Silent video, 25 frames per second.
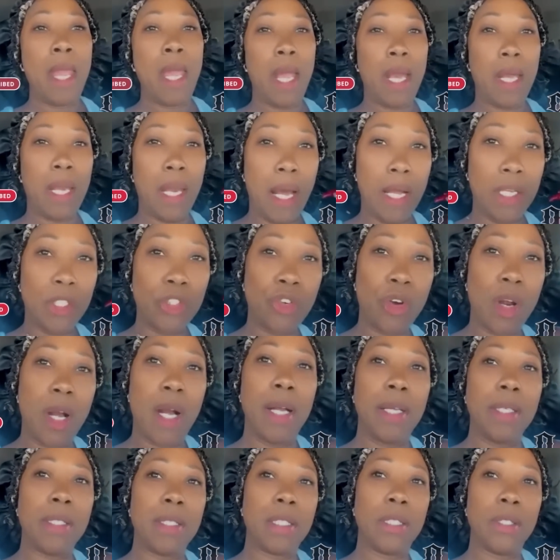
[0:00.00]
and I
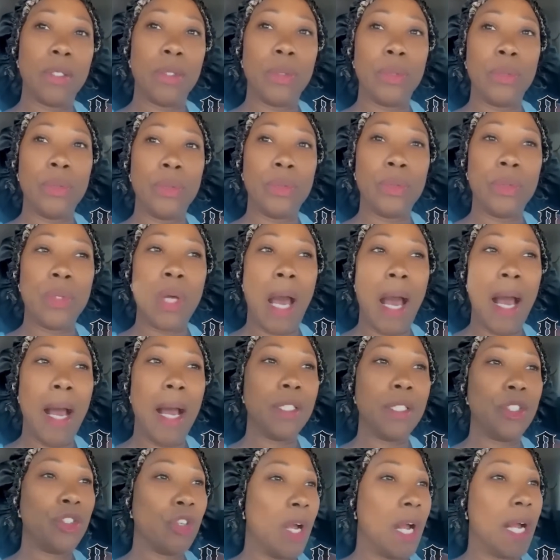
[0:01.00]
tried to
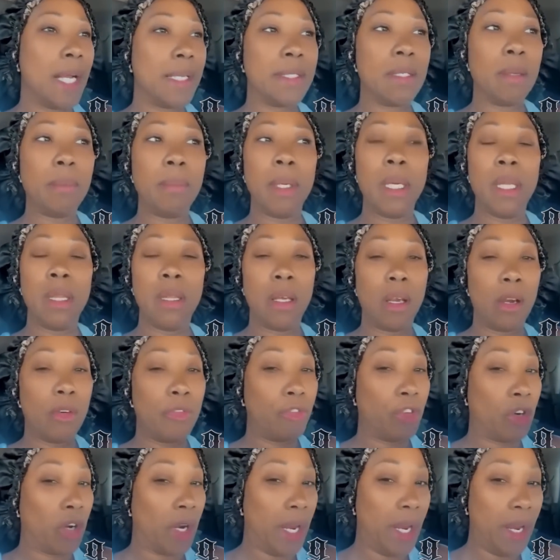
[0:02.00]
I tried to be there for